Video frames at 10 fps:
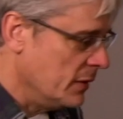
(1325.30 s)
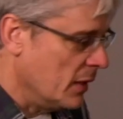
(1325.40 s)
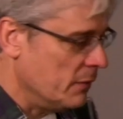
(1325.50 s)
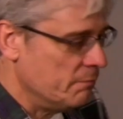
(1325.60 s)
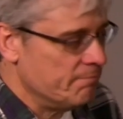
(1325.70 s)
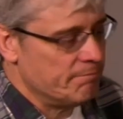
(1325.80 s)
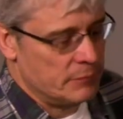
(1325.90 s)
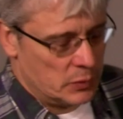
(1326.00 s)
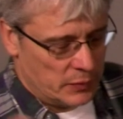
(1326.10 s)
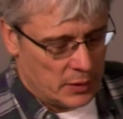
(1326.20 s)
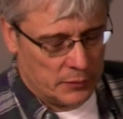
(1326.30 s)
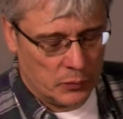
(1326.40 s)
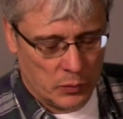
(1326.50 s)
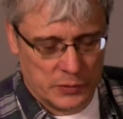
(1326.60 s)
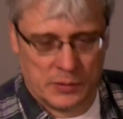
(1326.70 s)
yet, you know, that
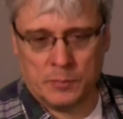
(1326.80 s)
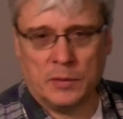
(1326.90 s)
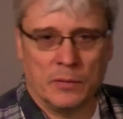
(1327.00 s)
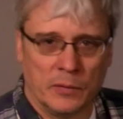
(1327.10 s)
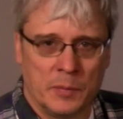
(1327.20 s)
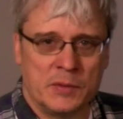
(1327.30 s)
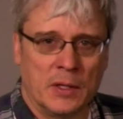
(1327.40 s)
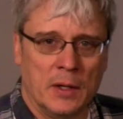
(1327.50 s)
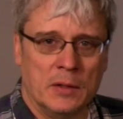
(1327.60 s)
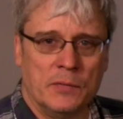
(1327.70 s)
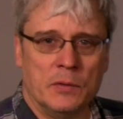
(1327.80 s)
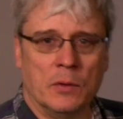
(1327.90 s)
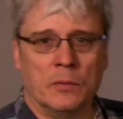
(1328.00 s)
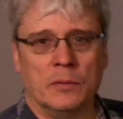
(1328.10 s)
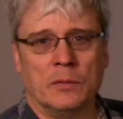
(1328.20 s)
of course can be the flip side. If you
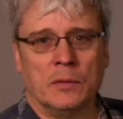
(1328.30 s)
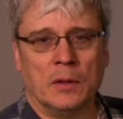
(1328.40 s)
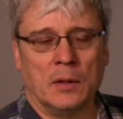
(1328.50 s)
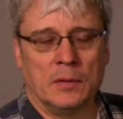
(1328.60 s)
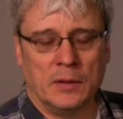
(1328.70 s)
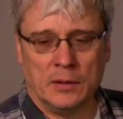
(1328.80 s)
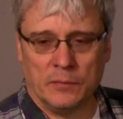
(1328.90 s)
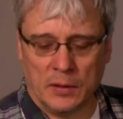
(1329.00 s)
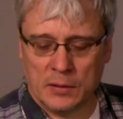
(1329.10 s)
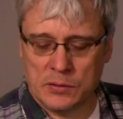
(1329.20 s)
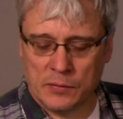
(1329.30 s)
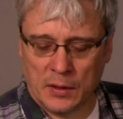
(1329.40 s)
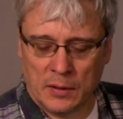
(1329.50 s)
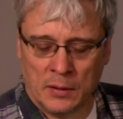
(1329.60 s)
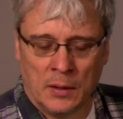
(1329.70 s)
don't uh, take advantage of
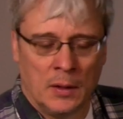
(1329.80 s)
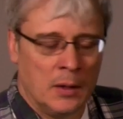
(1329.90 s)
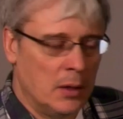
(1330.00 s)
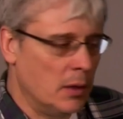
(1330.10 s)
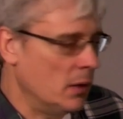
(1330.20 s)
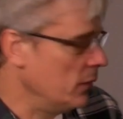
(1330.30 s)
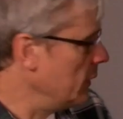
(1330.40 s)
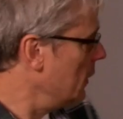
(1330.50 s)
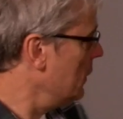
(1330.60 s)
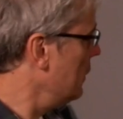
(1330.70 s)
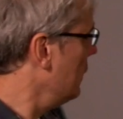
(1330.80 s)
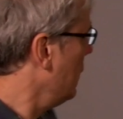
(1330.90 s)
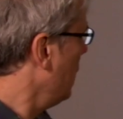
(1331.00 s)
that, uh, then,